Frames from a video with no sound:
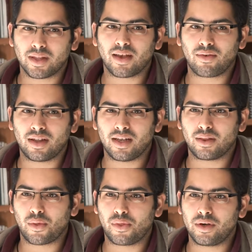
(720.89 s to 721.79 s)
but definitely in
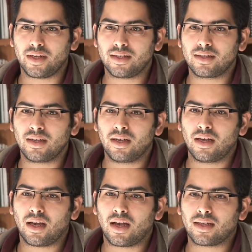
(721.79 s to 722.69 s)
the 30s,
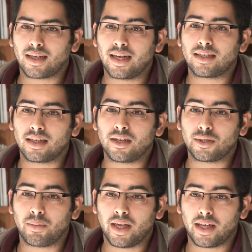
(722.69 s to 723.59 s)
Zionist
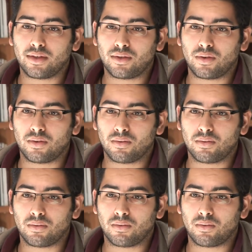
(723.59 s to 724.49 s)
leaders begin
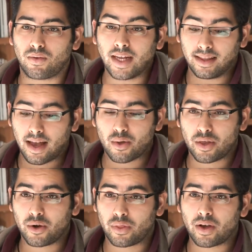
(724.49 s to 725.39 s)
to write down
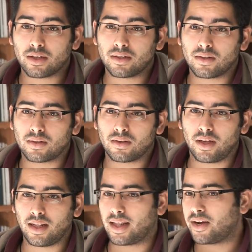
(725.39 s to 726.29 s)
their thoughts
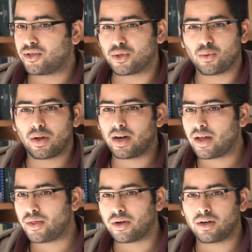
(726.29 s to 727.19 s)
in letters to one
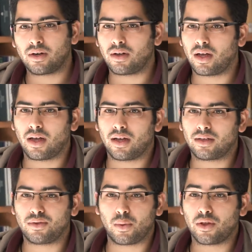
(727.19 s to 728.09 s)
another,
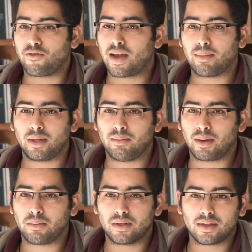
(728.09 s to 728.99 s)
to other family
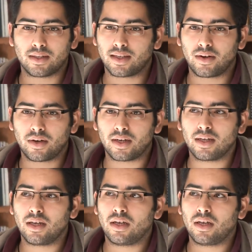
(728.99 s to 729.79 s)
members, etc.,